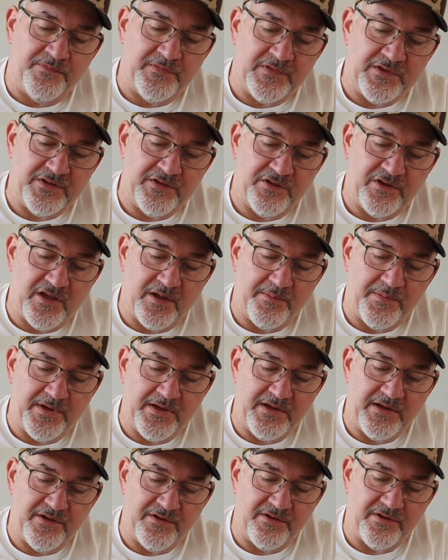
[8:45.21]
So you come
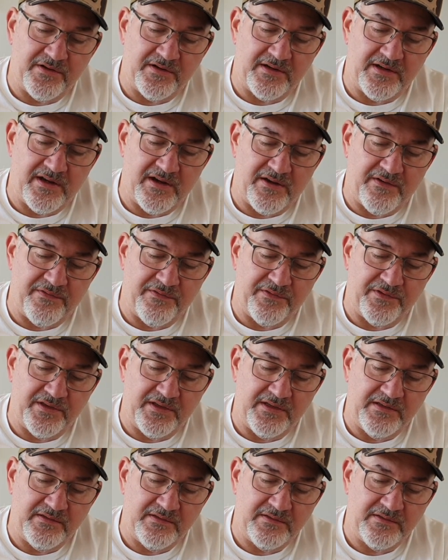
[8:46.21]
in here and
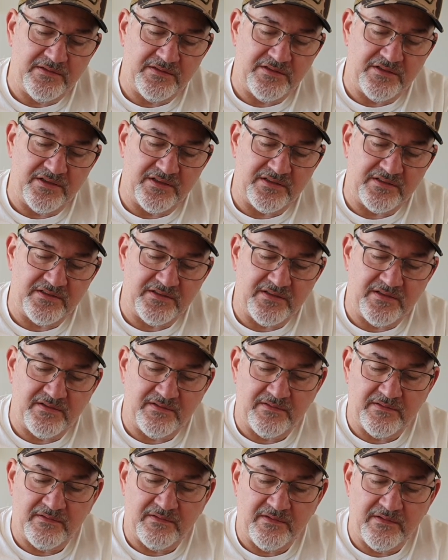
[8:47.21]
carefully just
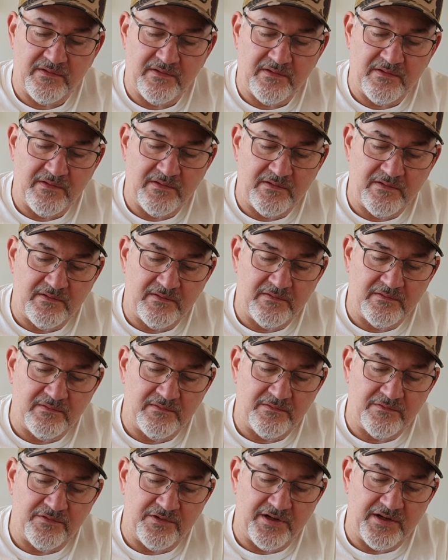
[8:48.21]

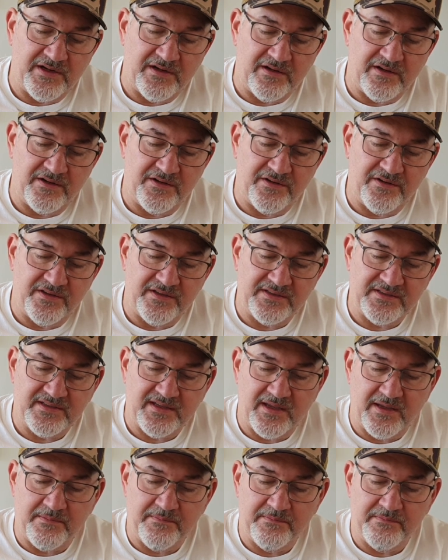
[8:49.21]
right under the
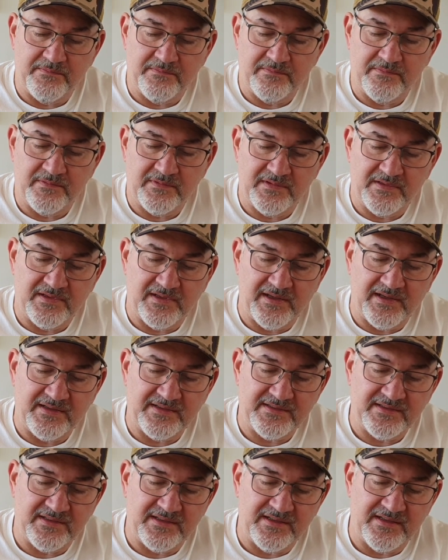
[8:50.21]
stem,
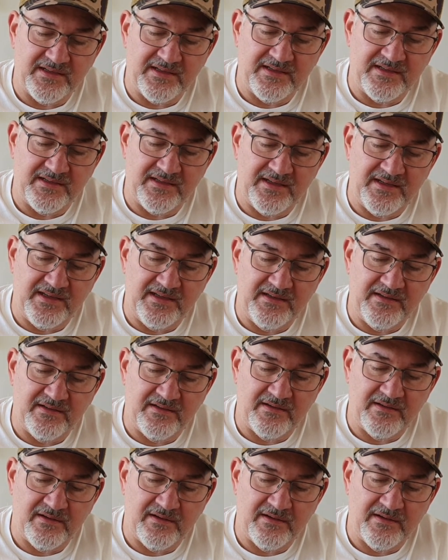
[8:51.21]
nice and neat,